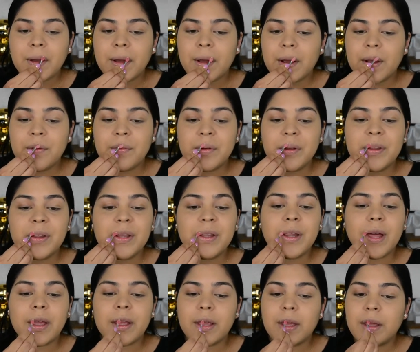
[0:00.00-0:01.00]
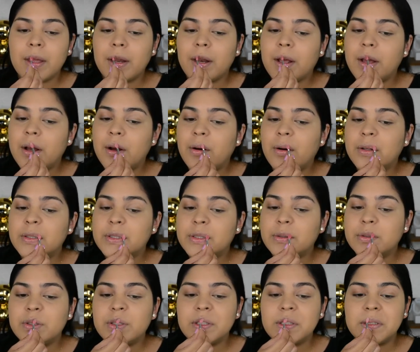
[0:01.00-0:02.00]
I really like it.
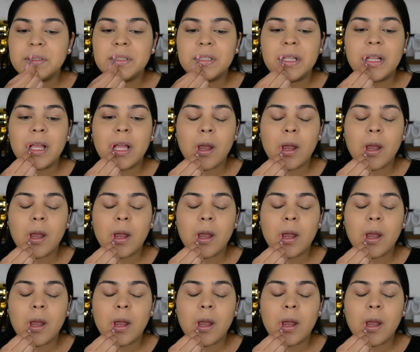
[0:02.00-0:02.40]
Also, just